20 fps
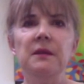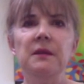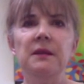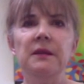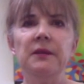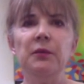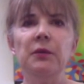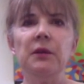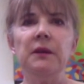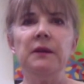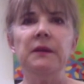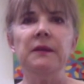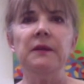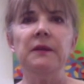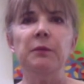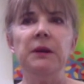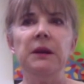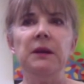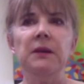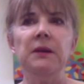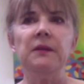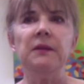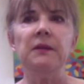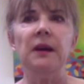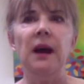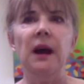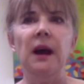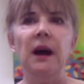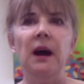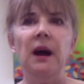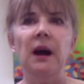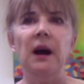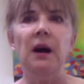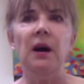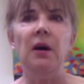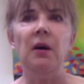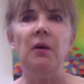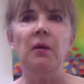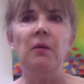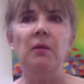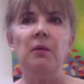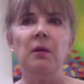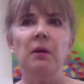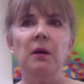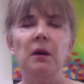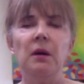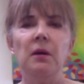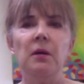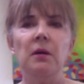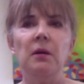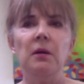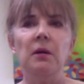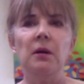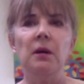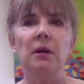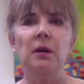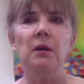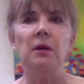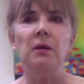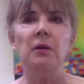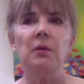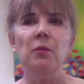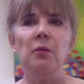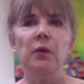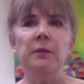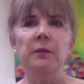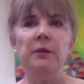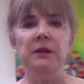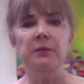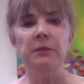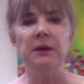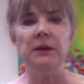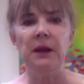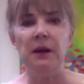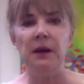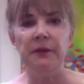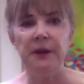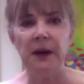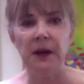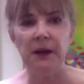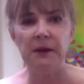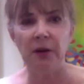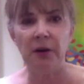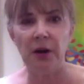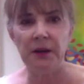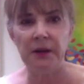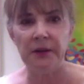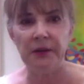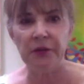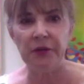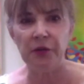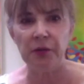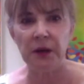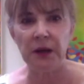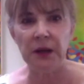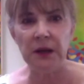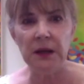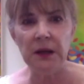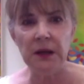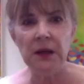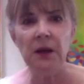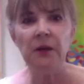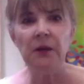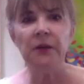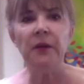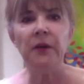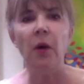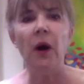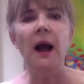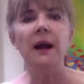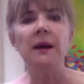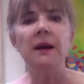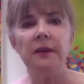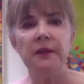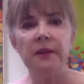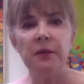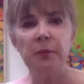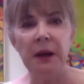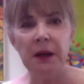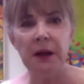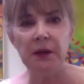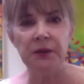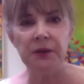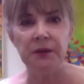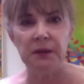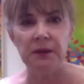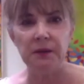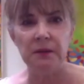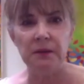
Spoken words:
really speaks to how women have been left out of art history. So Agnes Pelton,